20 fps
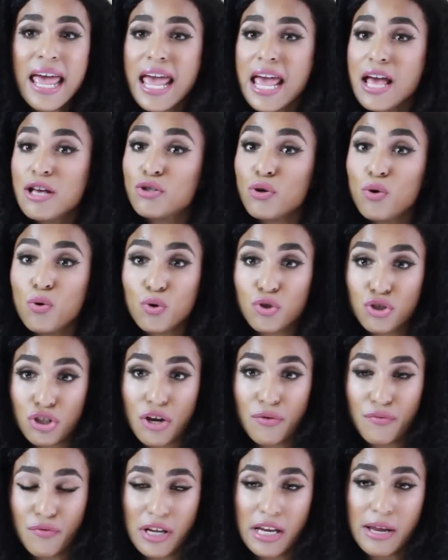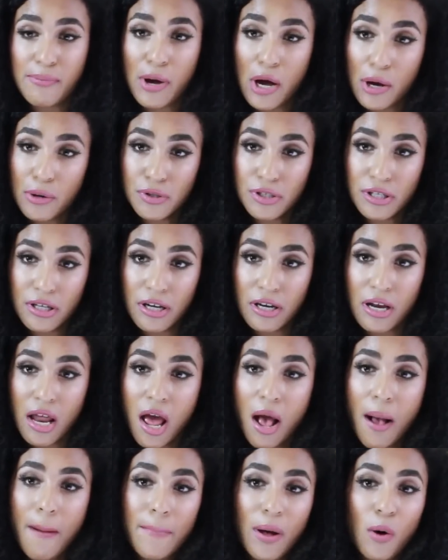It's also really potent,
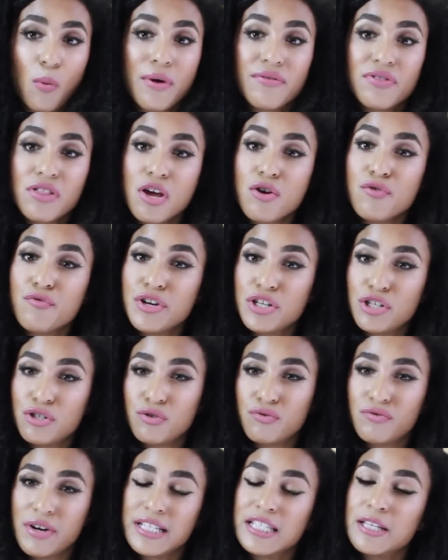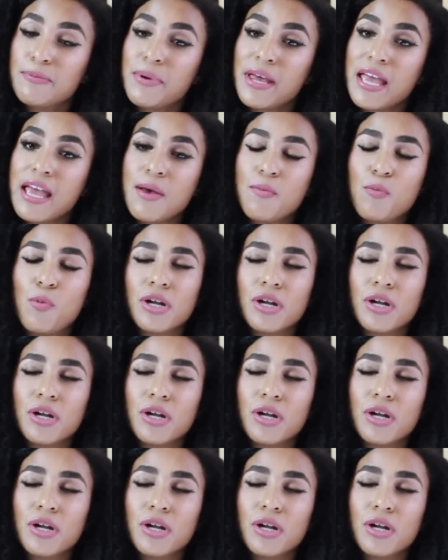but with the original recipe,